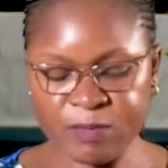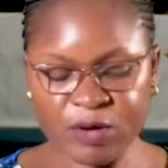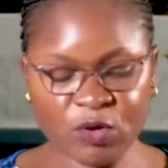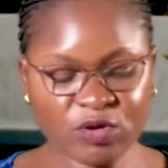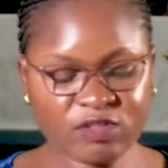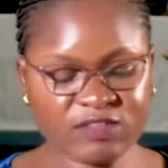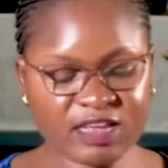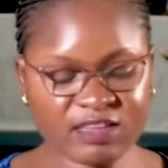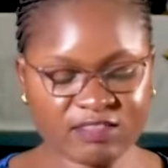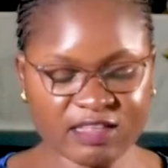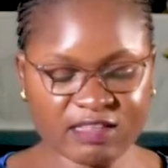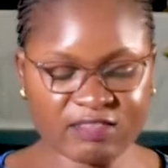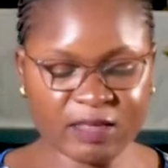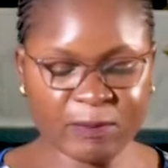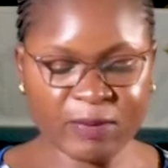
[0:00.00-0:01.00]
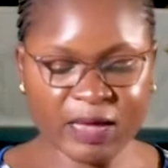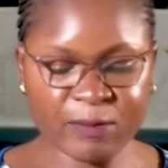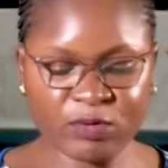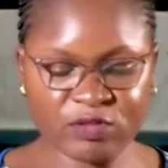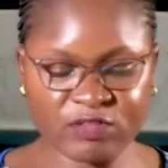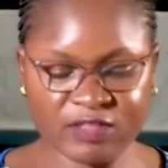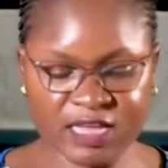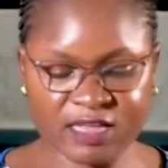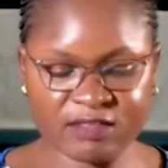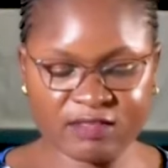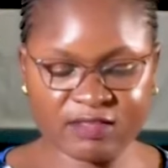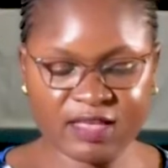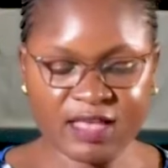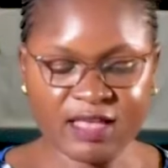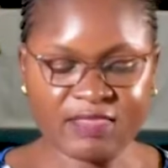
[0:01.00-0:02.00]
Because just as the Bible
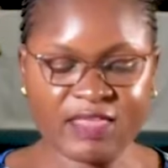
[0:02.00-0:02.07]
says,